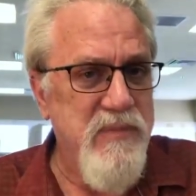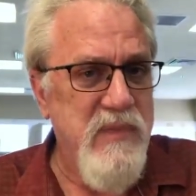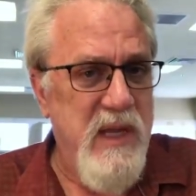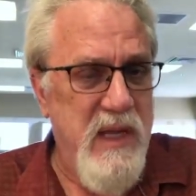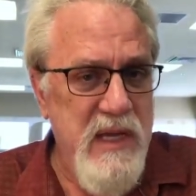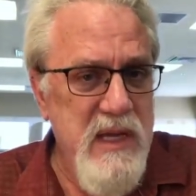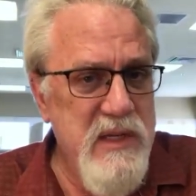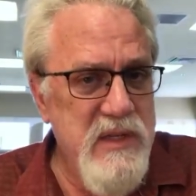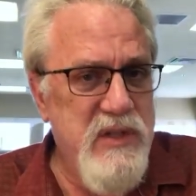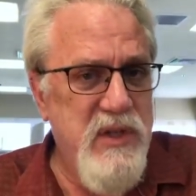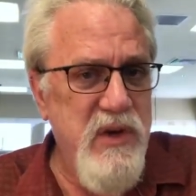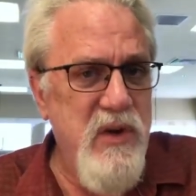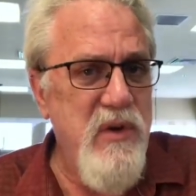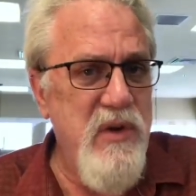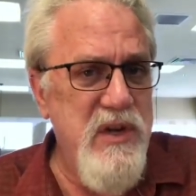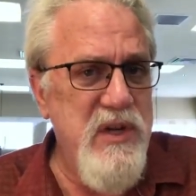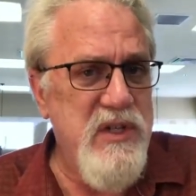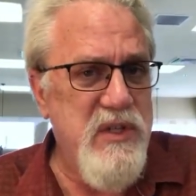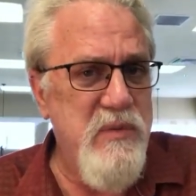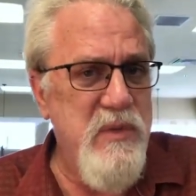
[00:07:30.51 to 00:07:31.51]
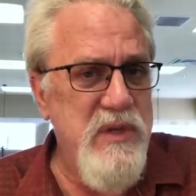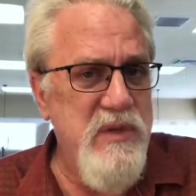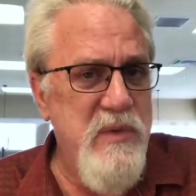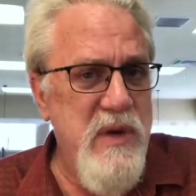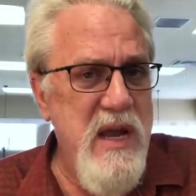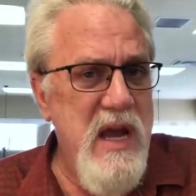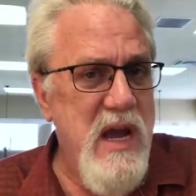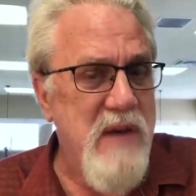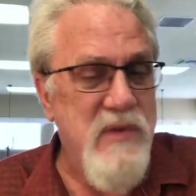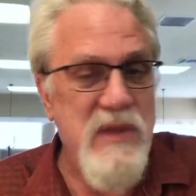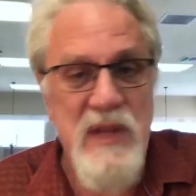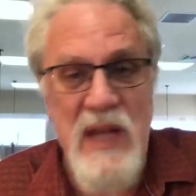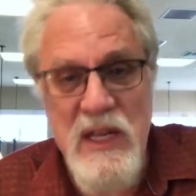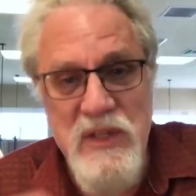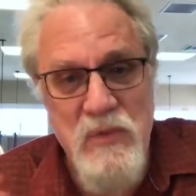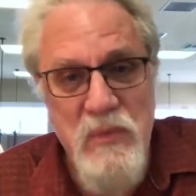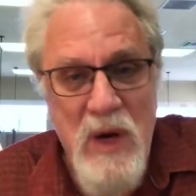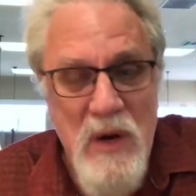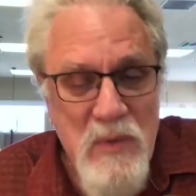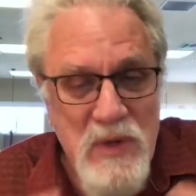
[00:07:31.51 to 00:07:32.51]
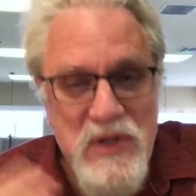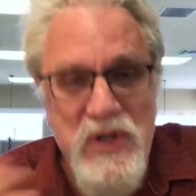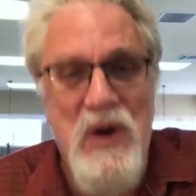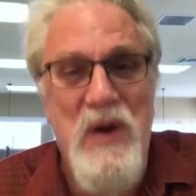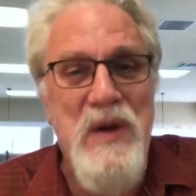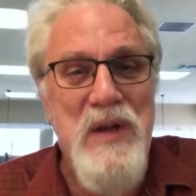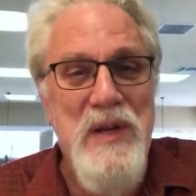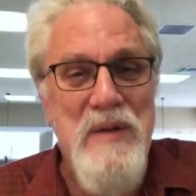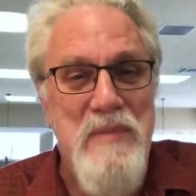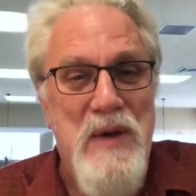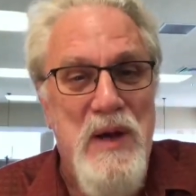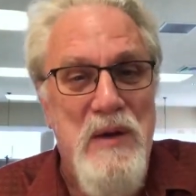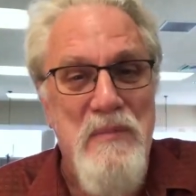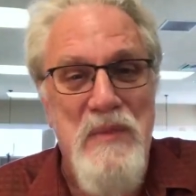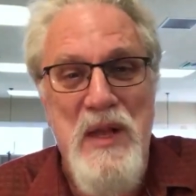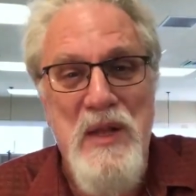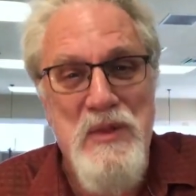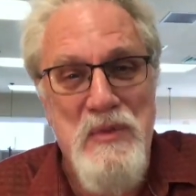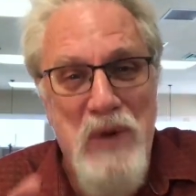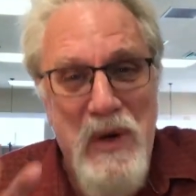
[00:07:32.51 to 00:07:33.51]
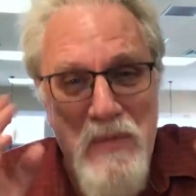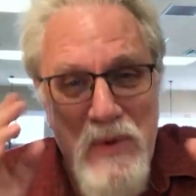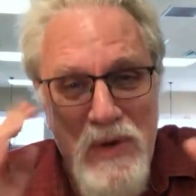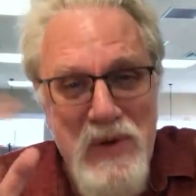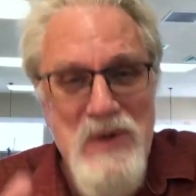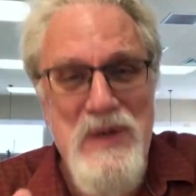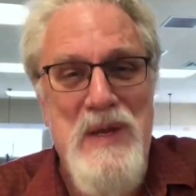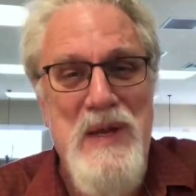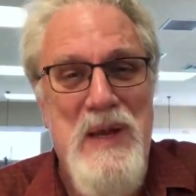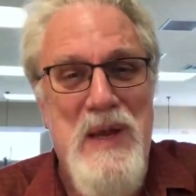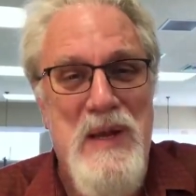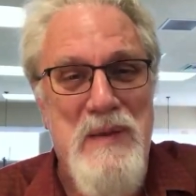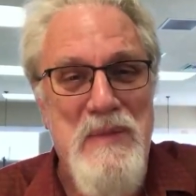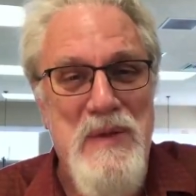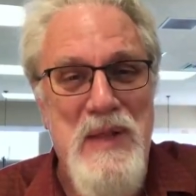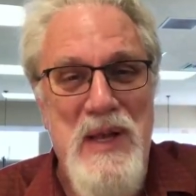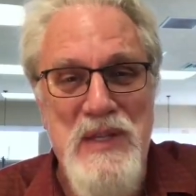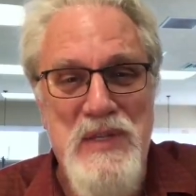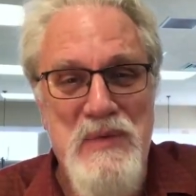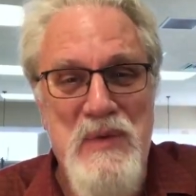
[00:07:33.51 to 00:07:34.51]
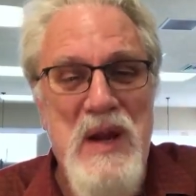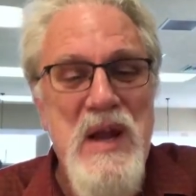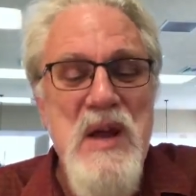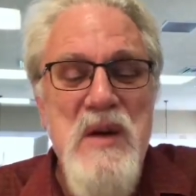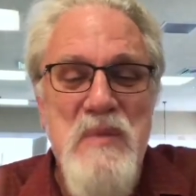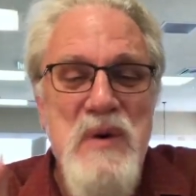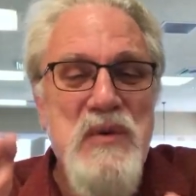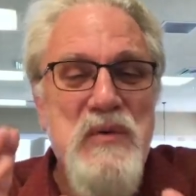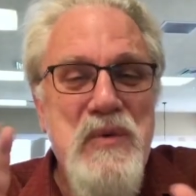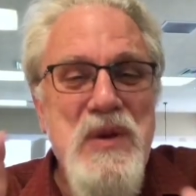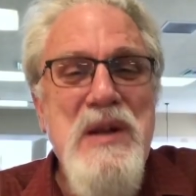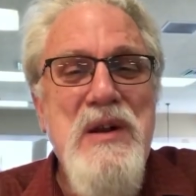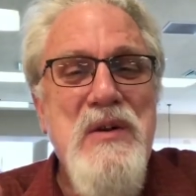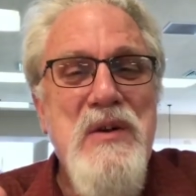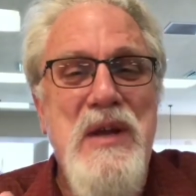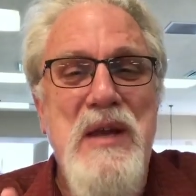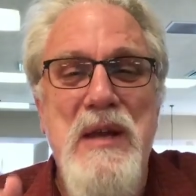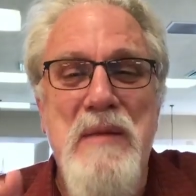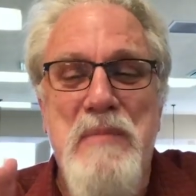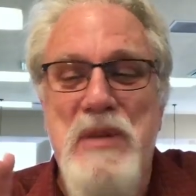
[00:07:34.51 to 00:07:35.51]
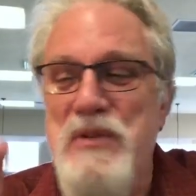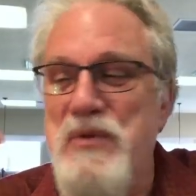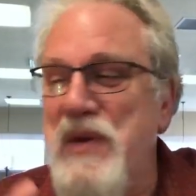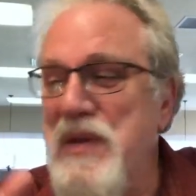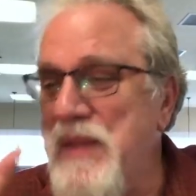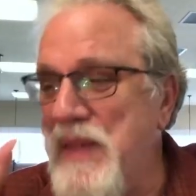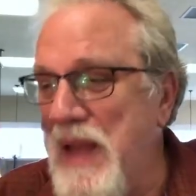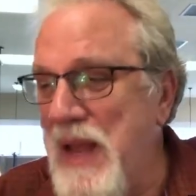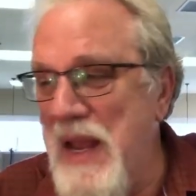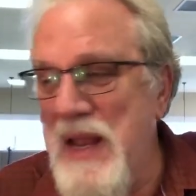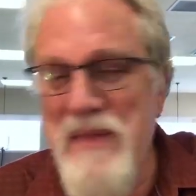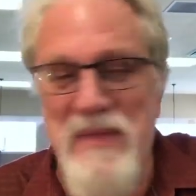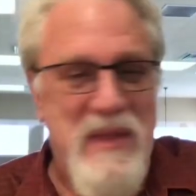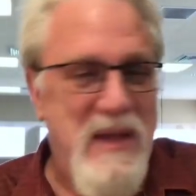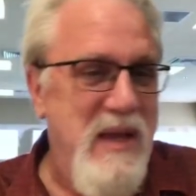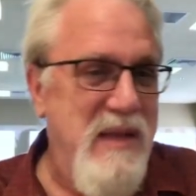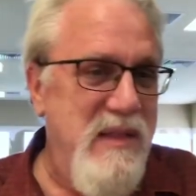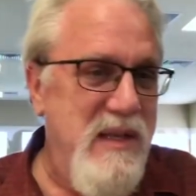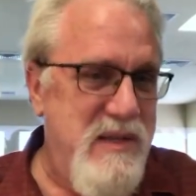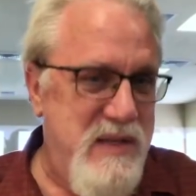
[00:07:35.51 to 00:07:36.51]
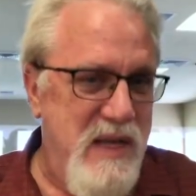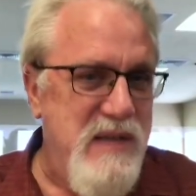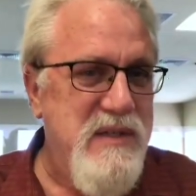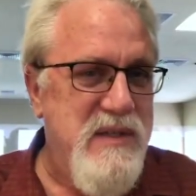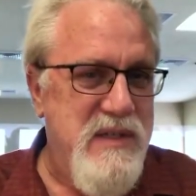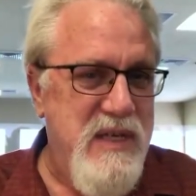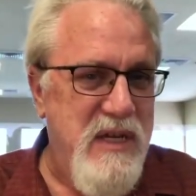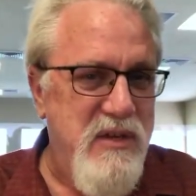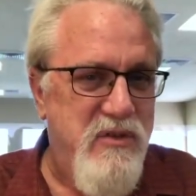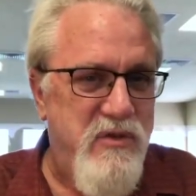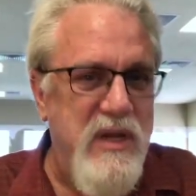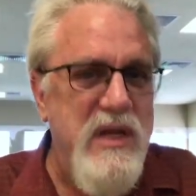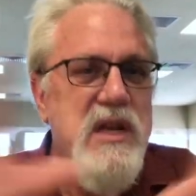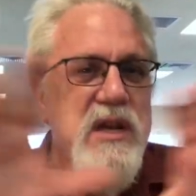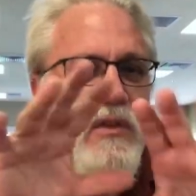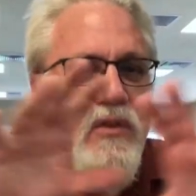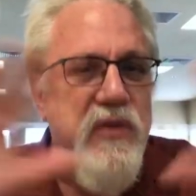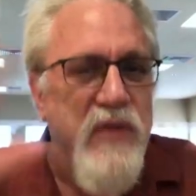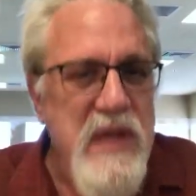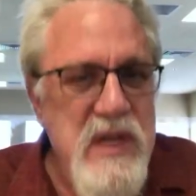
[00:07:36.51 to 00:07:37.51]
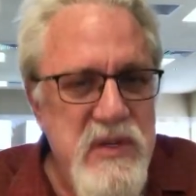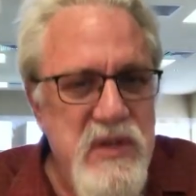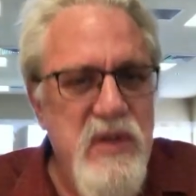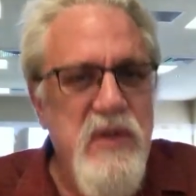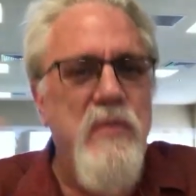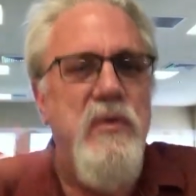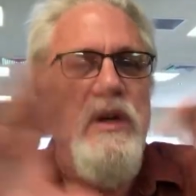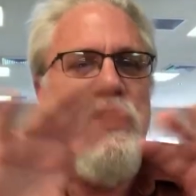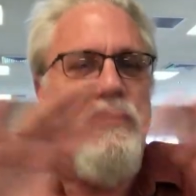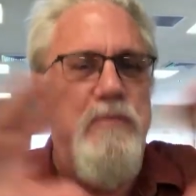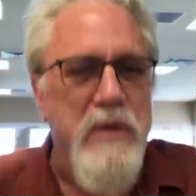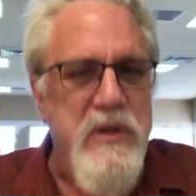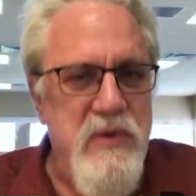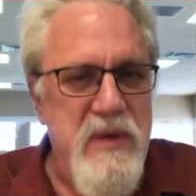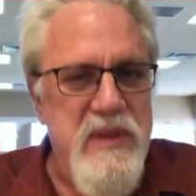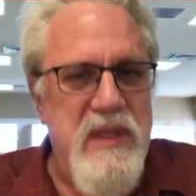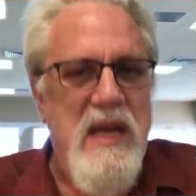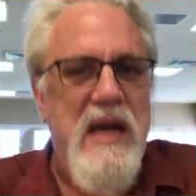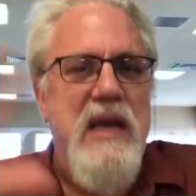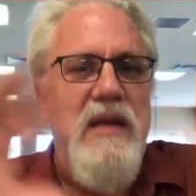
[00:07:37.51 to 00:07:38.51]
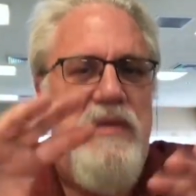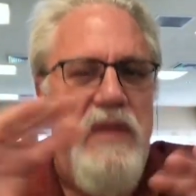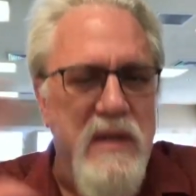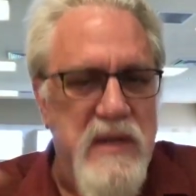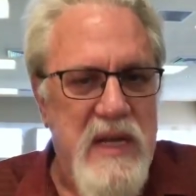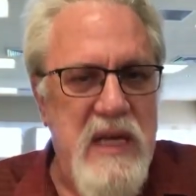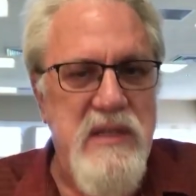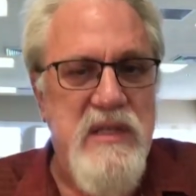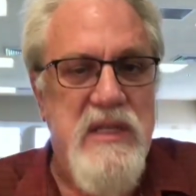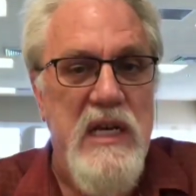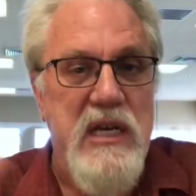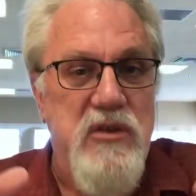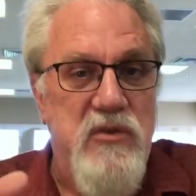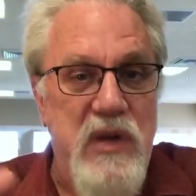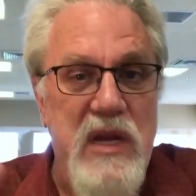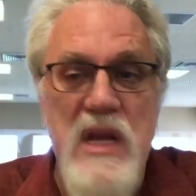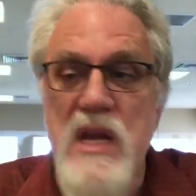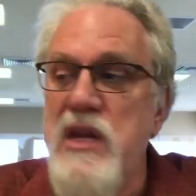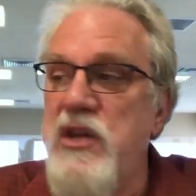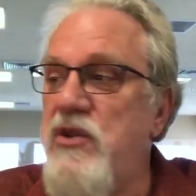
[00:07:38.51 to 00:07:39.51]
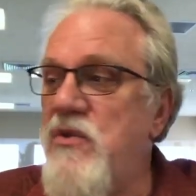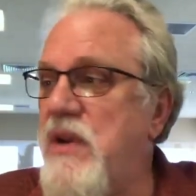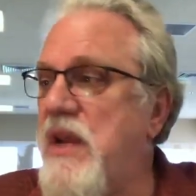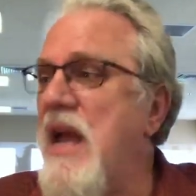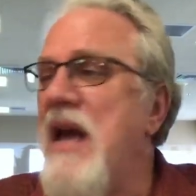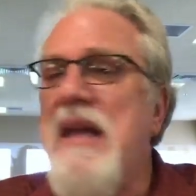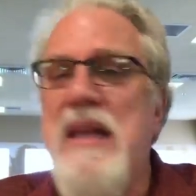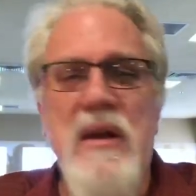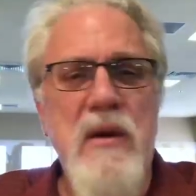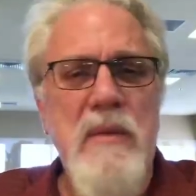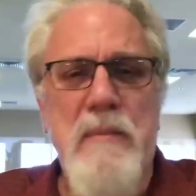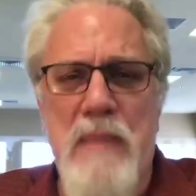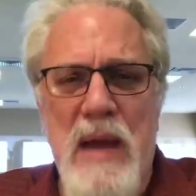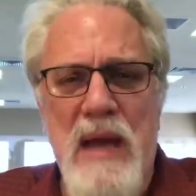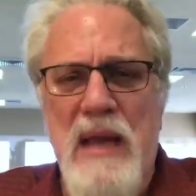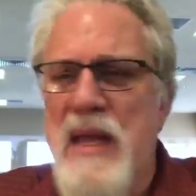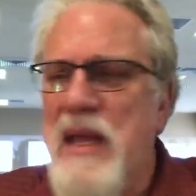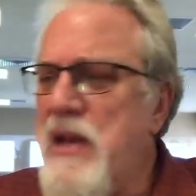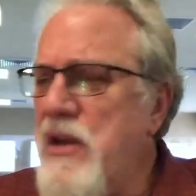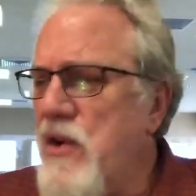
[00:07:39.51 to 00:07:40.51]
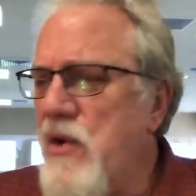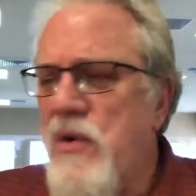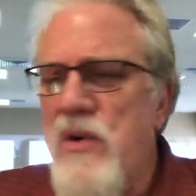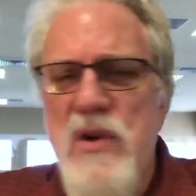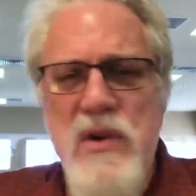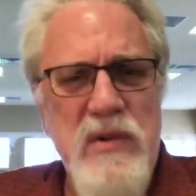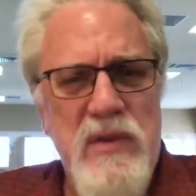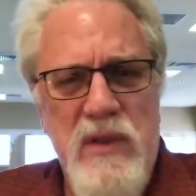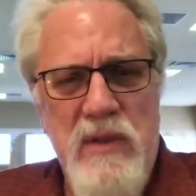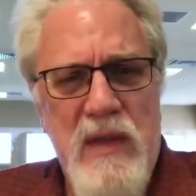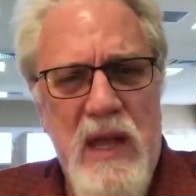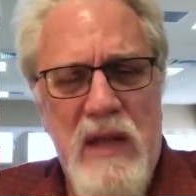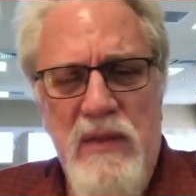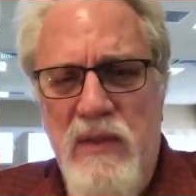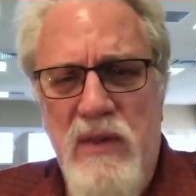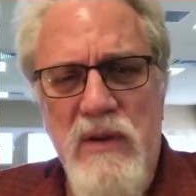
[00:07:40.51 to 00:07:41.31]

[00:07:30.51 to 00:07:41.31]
He is the earliest one we have, and that's why we're talking about him. That's why we're looking at him, and that's why we're really looking at between the 8th and the 10th century. These are the ones between the 8th and 10th century. You can't get back any earlier than that.